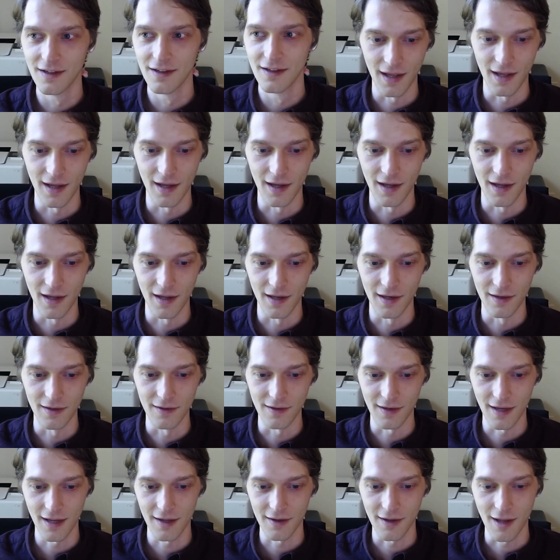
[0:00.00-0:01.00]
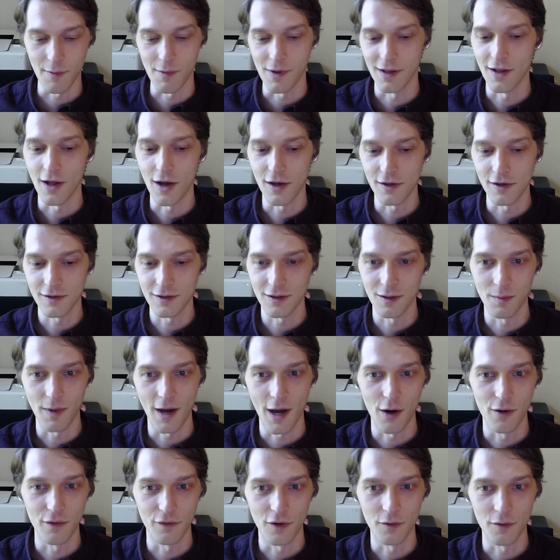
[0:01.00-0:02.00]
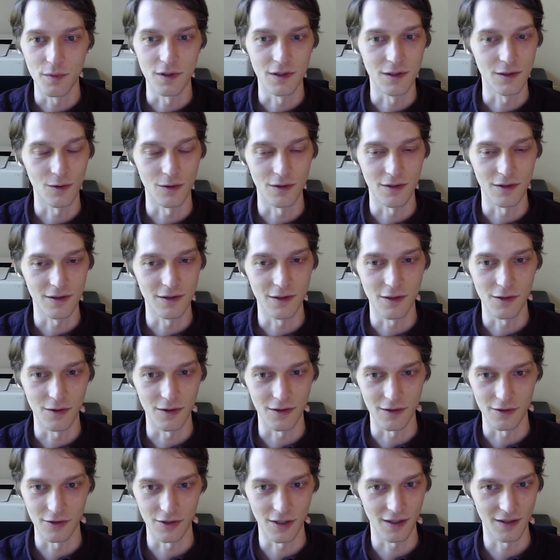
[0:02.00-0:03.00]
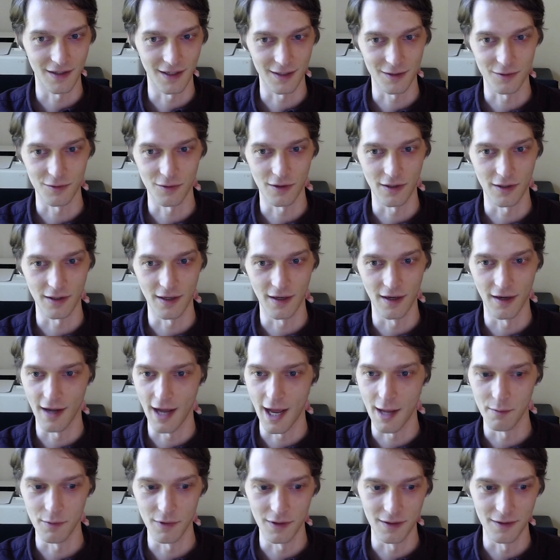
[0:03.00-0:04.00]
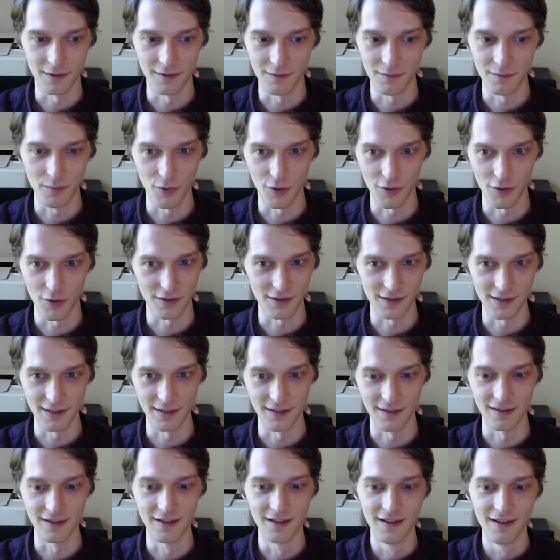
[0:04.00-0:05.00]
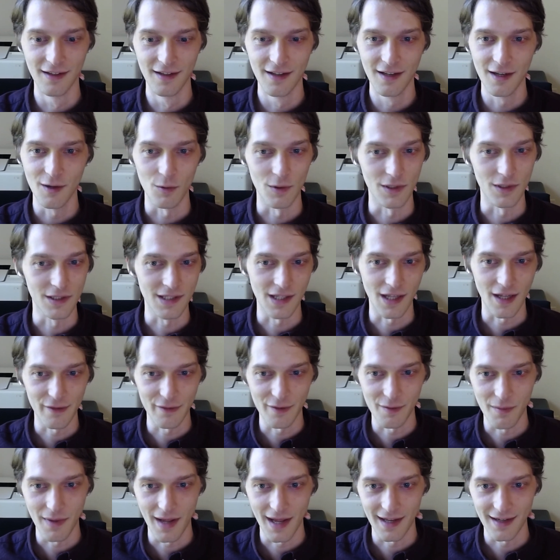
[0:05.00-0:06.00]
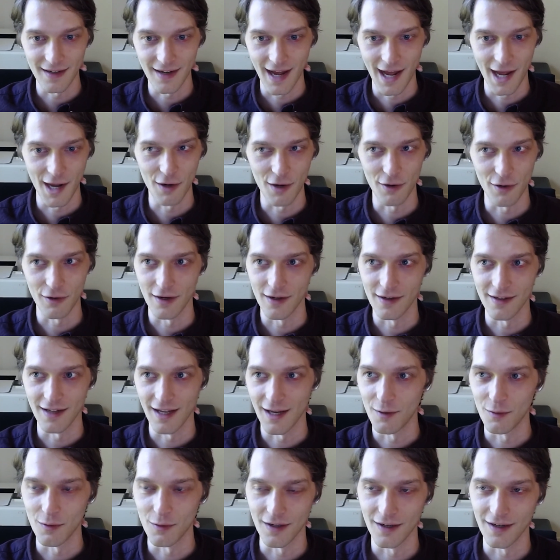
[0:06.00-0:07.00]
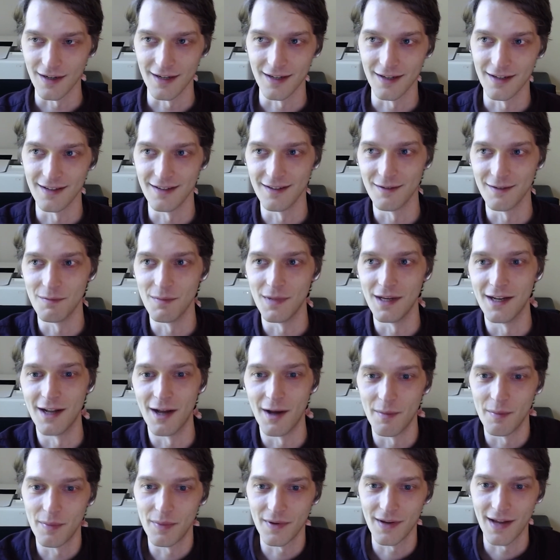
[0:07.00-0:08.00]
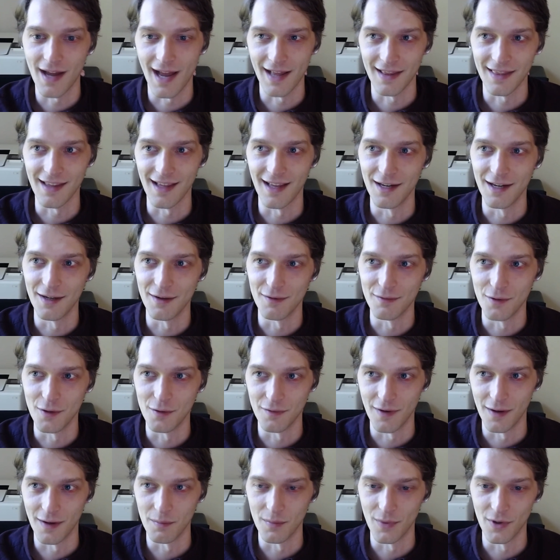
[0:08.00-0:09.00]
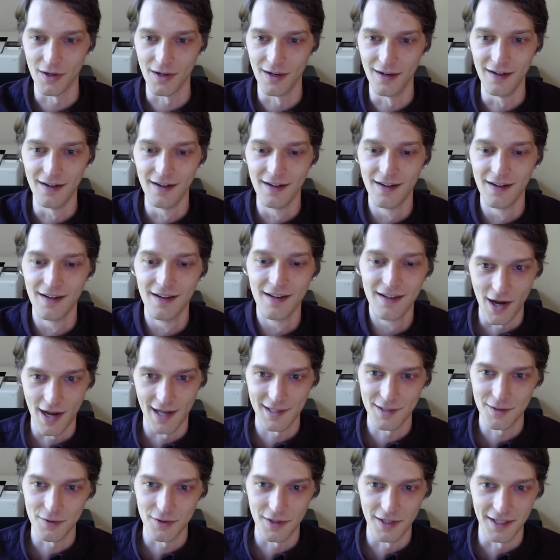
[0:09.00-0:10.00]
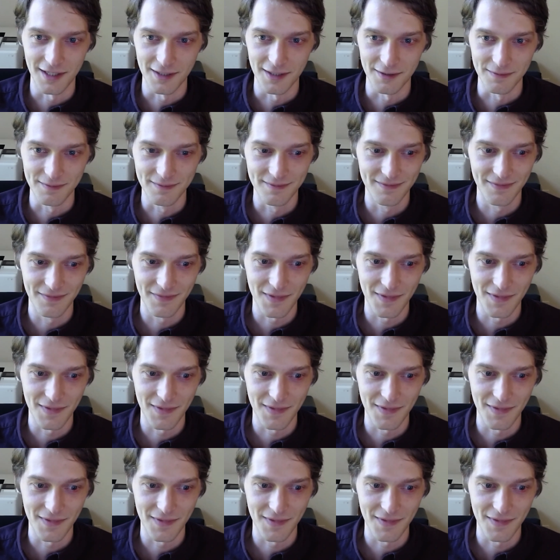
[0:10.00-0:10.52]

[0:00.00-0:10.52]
And yeah, also the power of open source too, because Jake's in Australia, I'm in Brooklyn. We still haven't met IRL yet. We're going to meet up at the end of November in Austria.